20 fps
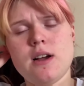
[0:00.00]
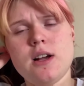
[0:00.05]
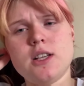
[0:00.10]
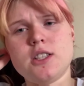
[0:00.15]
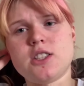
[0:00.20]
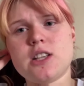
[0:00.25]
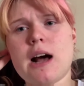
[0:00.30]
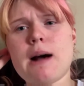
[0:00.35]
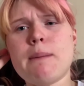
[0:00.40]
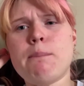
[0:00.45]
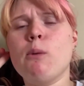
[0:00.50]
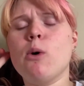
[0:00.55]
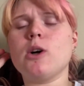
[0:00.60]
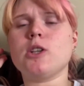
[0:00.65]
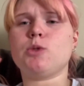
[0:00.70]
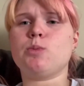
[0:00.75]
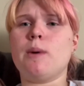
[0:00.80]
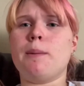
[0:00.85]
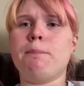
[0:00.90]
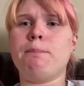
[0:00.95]

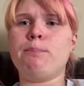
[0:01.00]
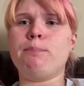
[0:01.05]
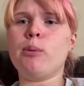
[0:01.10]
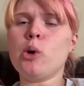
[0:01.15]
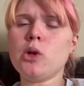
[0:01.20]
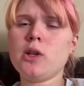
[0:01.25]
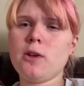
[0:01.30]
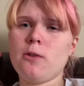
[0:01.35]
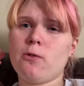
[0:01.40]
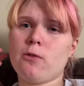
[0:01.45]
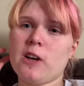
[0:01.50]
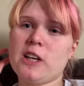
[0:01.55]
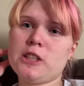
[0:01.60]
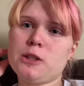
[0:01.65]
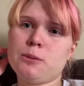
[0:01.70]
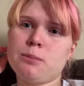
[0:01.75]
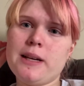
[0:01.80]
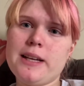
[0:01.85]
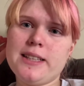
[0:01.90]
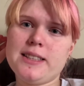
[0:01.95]
sophomores would bully
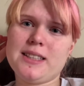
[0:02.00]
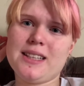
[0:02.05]
freshmen